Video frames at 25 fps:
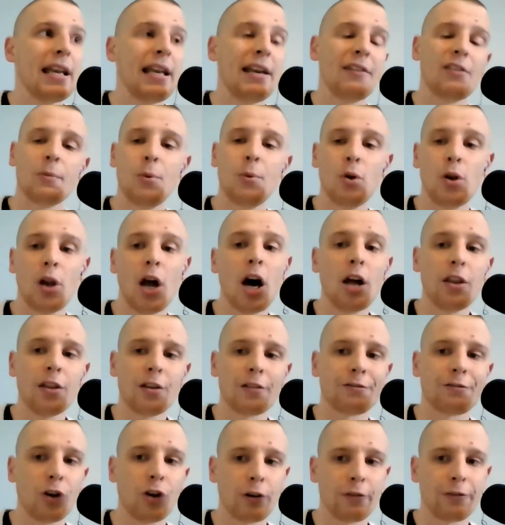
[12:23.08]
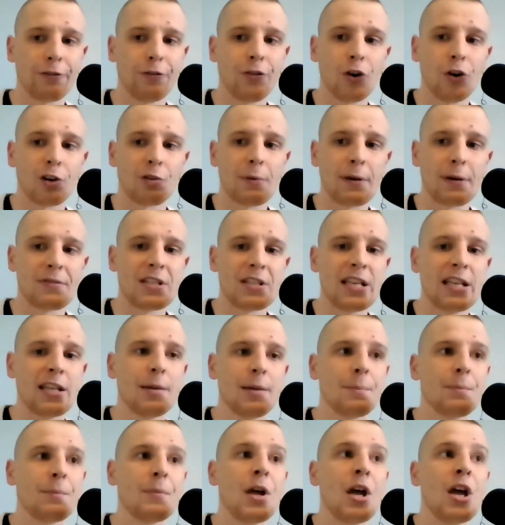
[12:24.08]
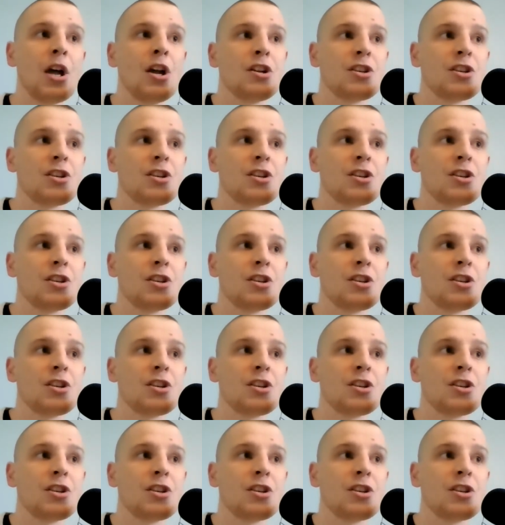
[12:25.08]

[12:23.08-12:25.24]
Liverpool on the front foot. We've seen them